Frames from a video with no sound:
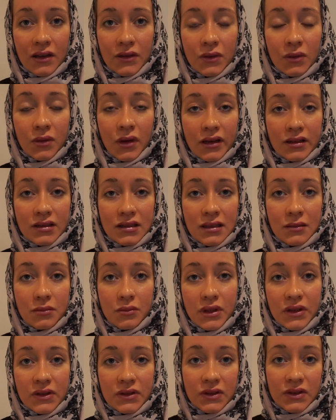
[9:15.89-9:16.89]
to actually
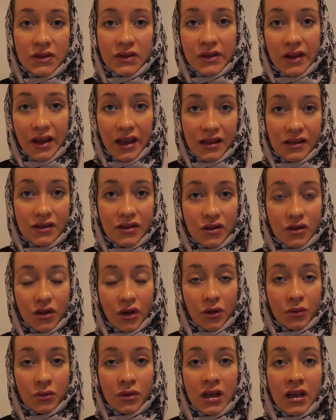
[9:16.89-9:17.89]
be sustained, you
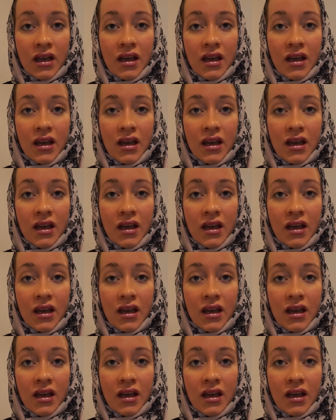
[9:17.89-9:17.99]
know,